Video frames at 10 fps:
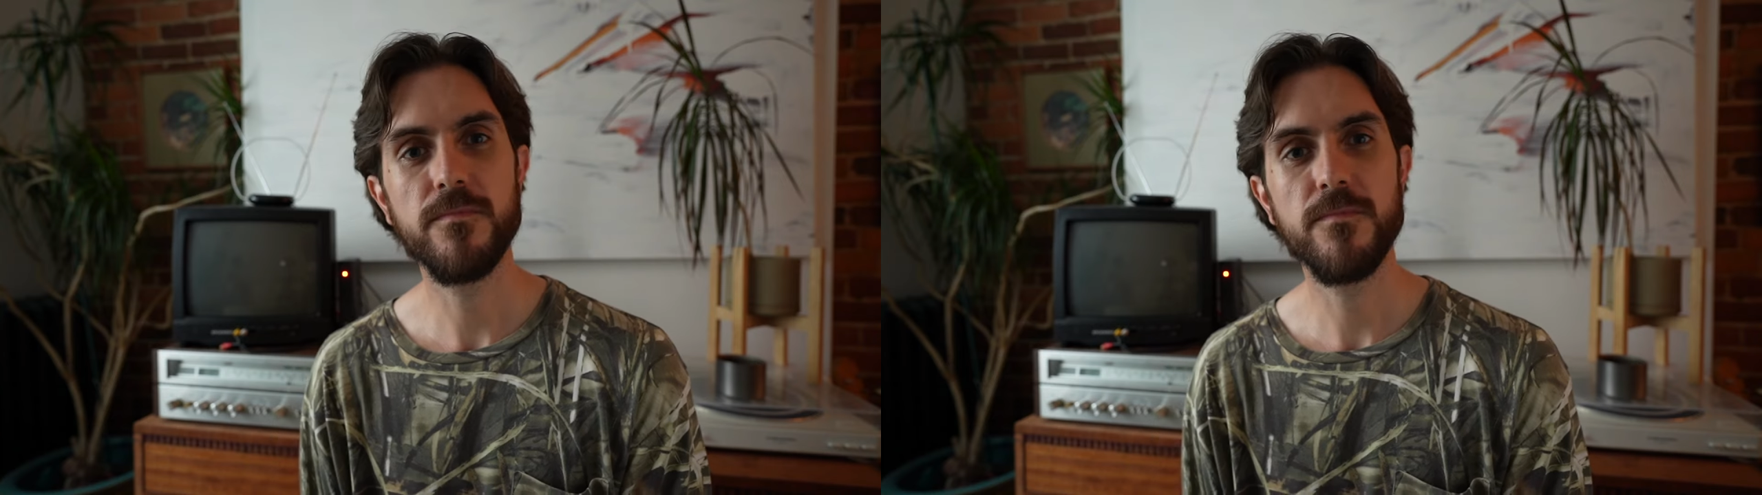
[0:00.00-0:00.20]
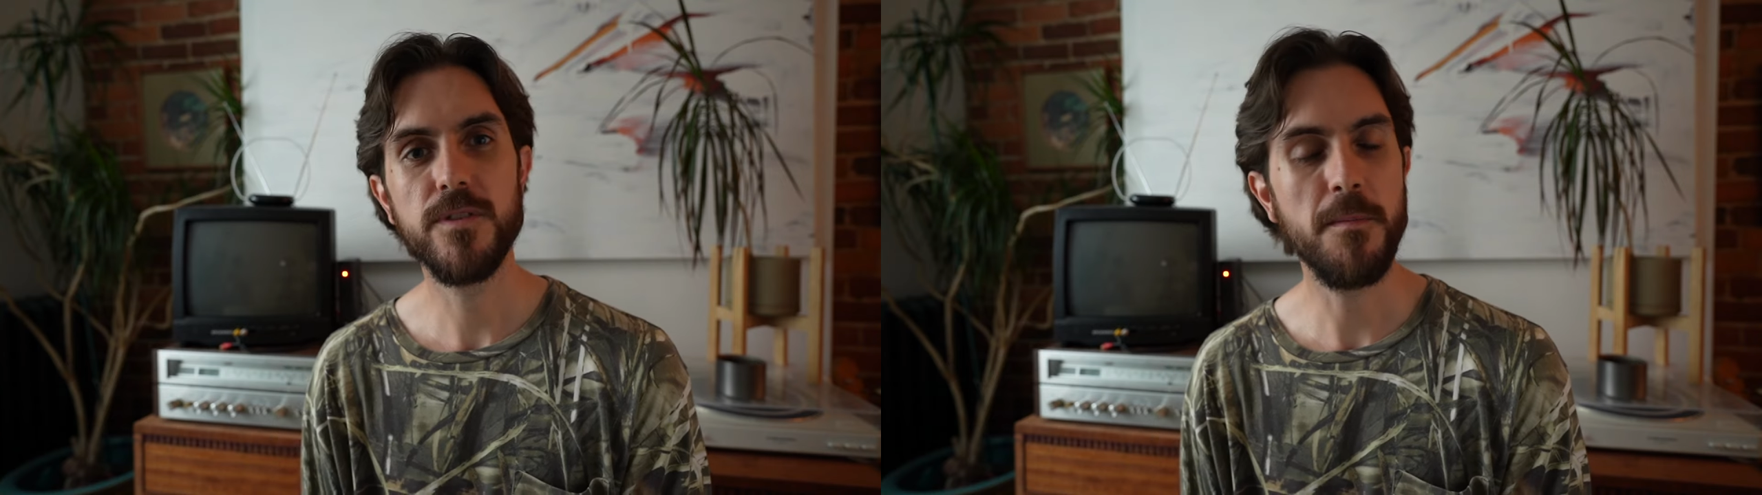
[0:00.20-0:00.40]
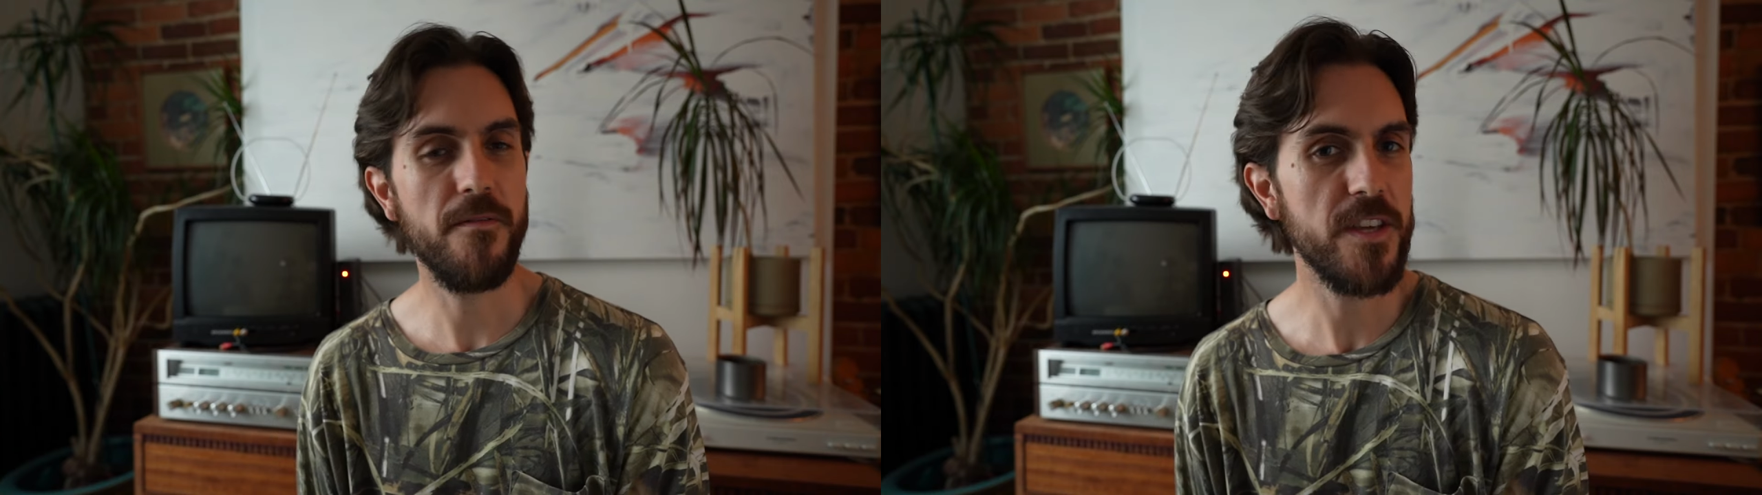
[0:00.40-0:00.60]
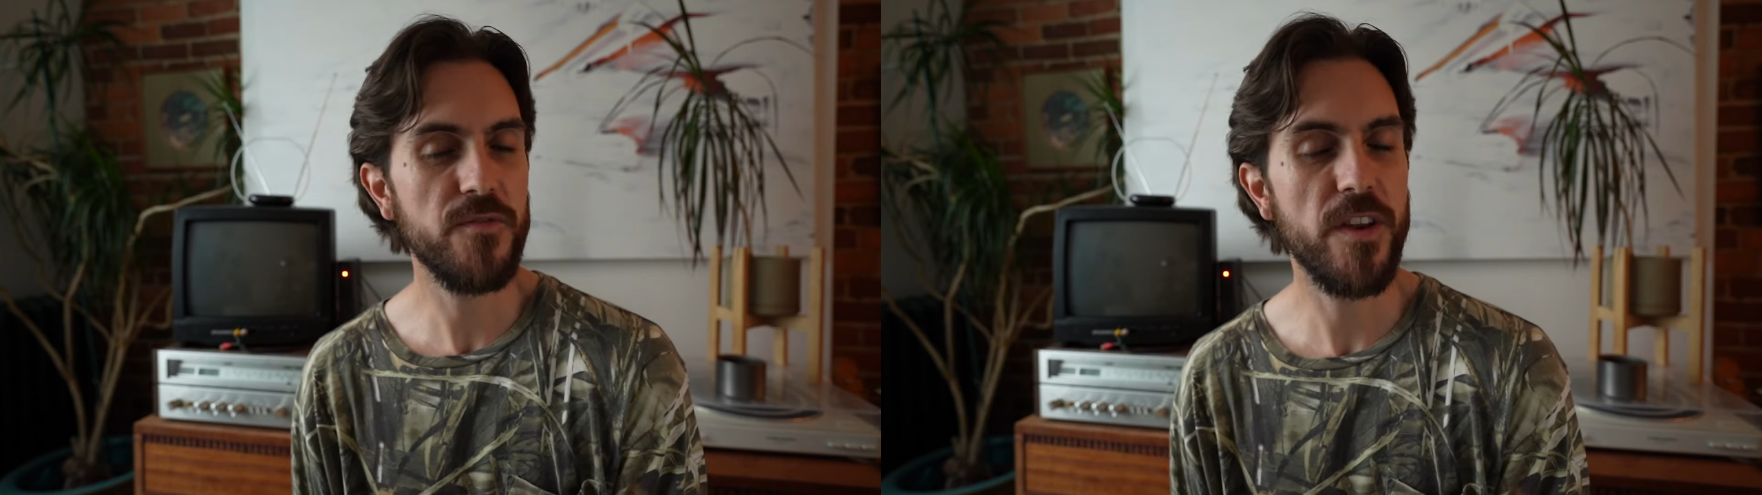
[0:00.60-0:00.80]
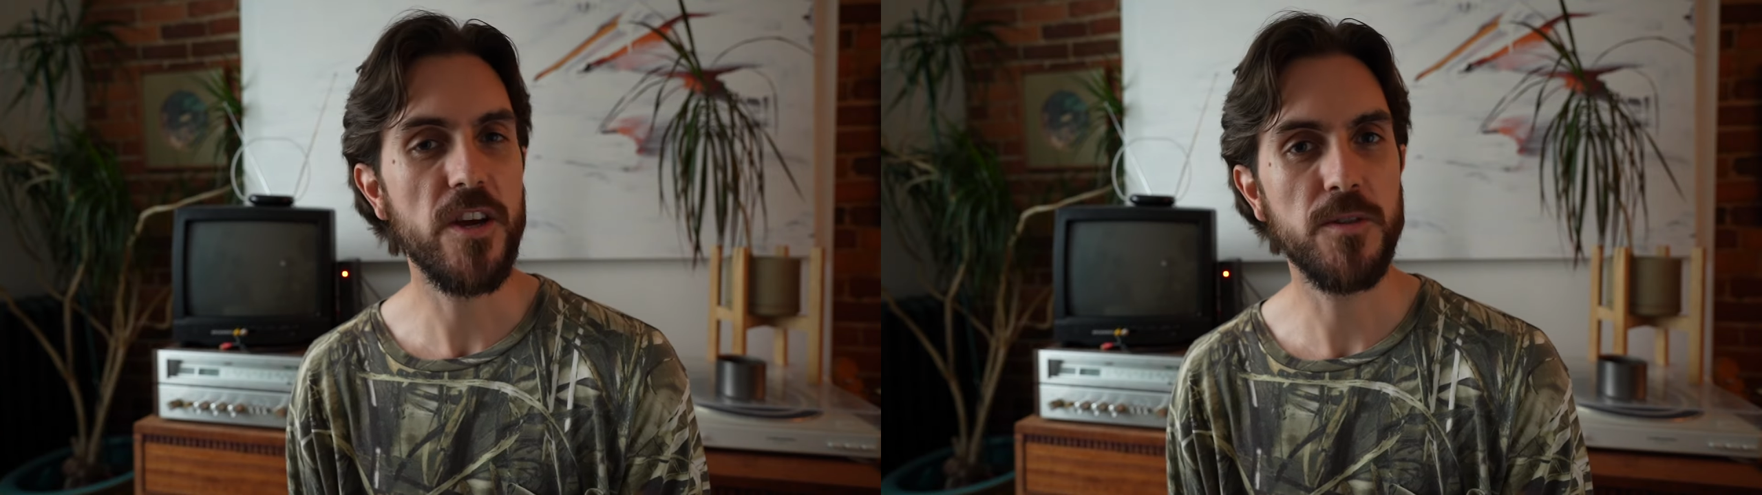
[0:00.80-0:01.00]
some of these
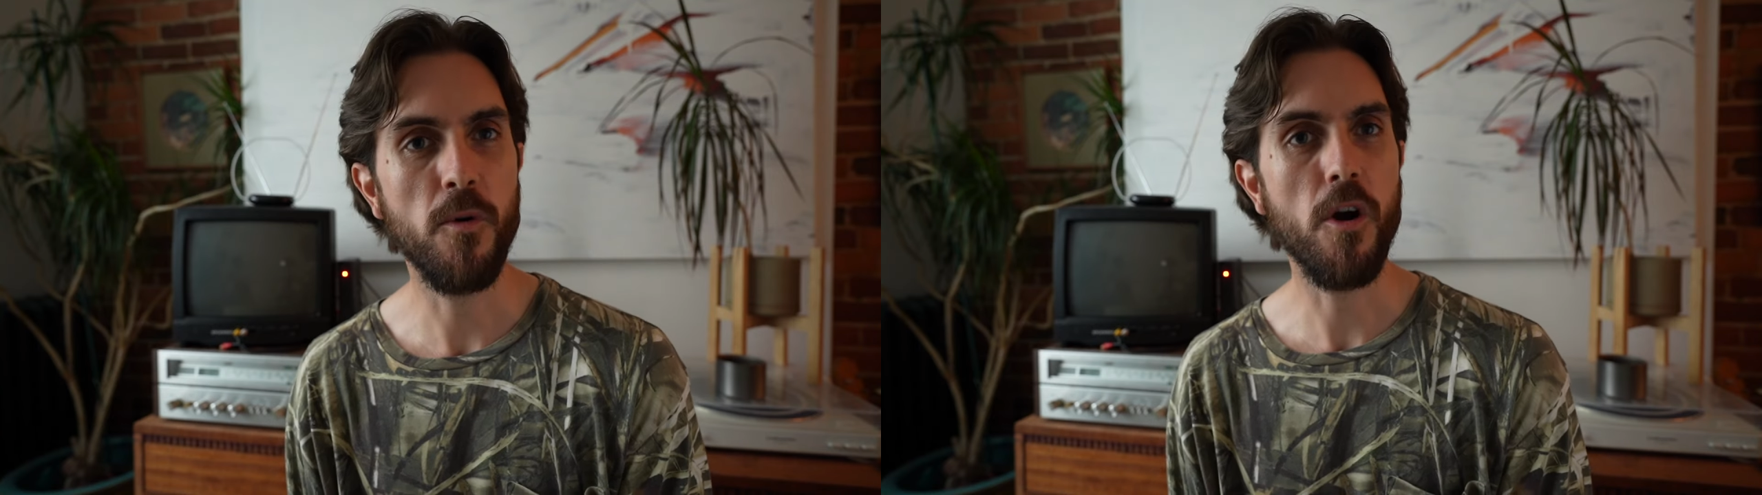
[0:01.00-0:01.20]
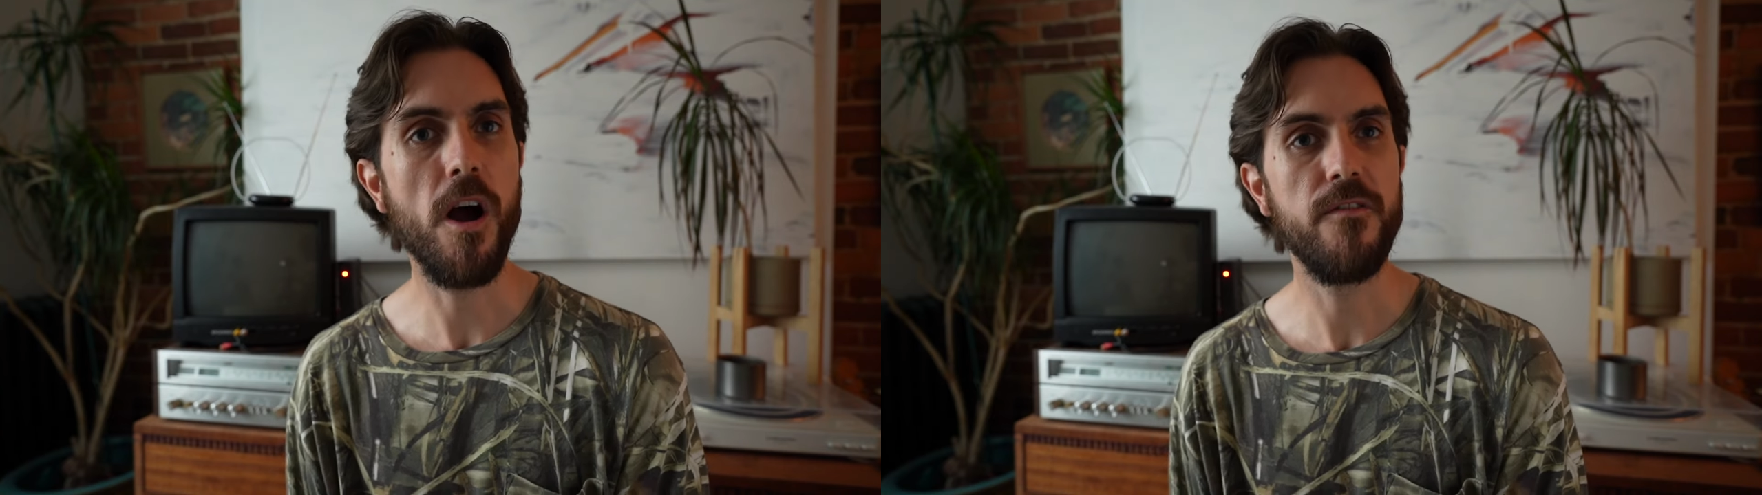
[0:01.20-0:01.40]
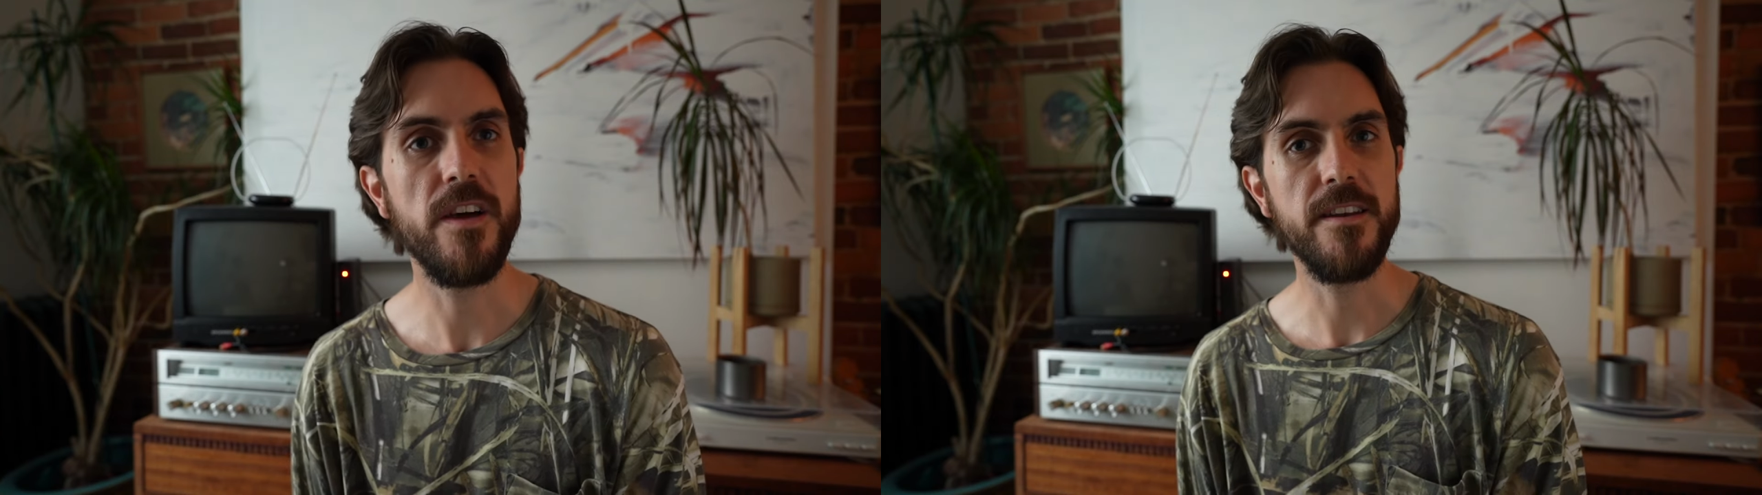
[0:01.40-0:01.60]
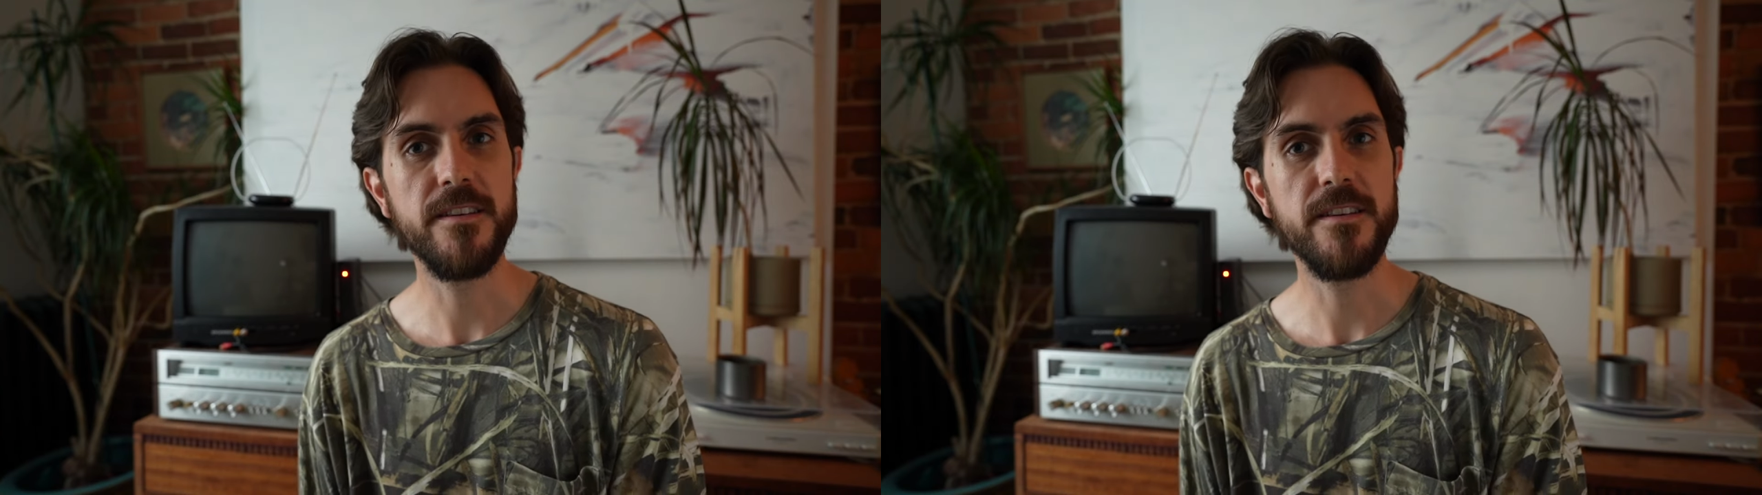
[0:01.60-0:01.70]
videos more often.